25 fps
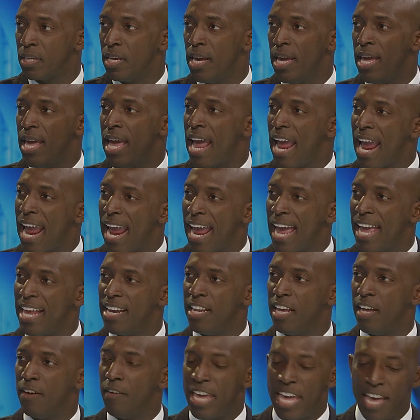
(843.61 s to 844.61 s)
Right.
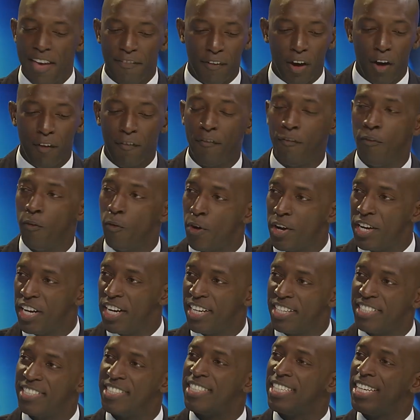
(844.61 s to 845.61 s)
And if
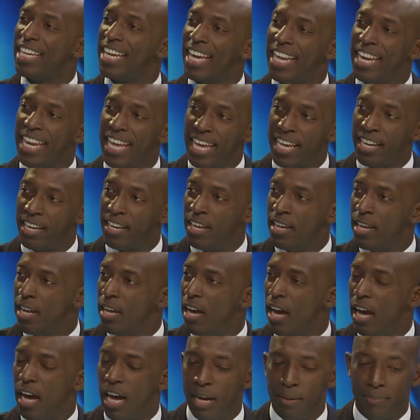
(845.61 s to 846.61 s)
afforded a CNN
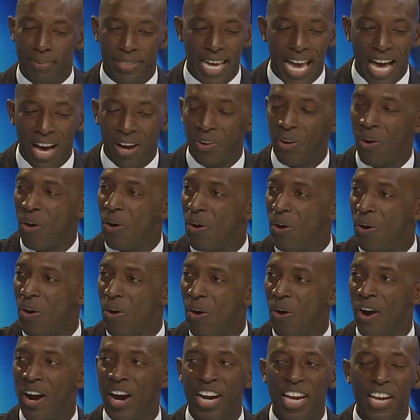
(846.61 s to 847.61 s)
town hall
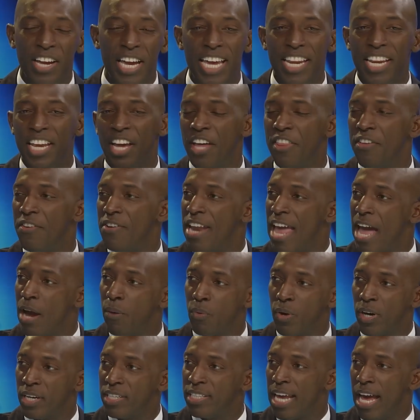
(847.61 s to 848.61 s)
or any other
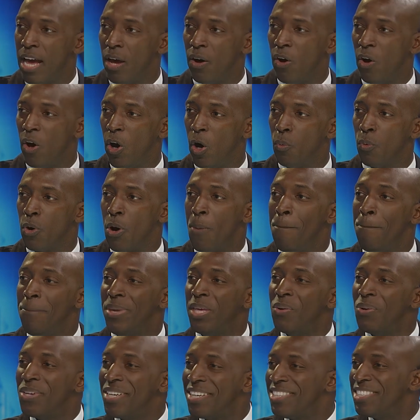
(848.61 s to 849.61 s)
network town hall where
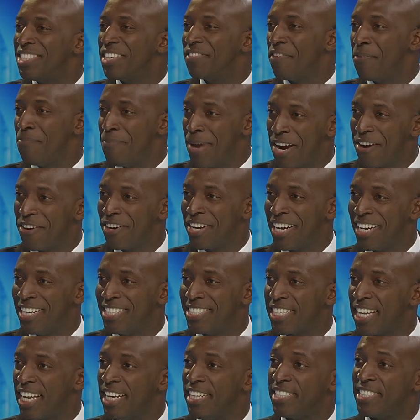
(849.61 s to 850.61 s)
millions of
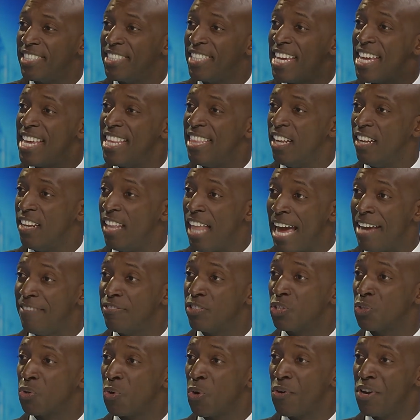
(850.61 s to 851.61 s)
Americans can see the life
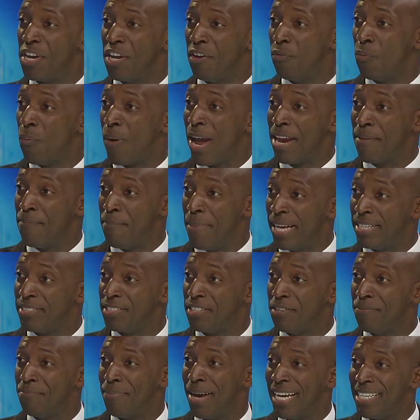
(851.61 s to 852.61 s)
story of Wayne
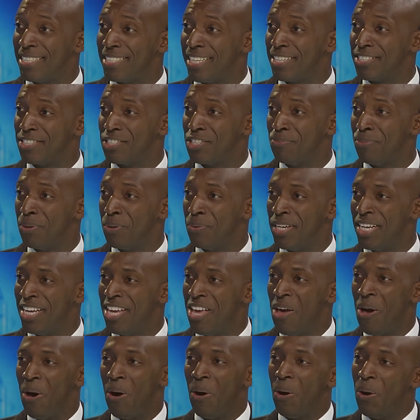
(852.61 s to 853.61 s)
Messam, my testimony,
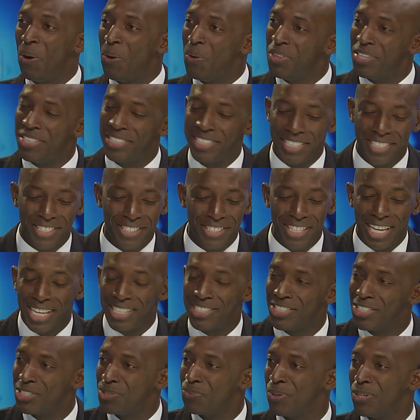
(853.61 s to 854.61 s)
all the
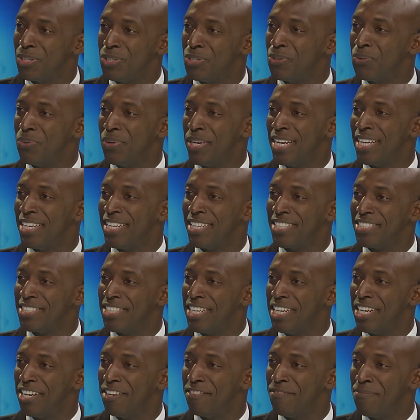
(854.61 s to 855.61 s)
successes we're doing in the
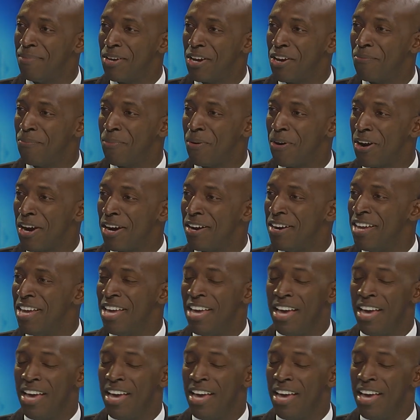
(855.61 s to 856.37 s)
city of Miramar,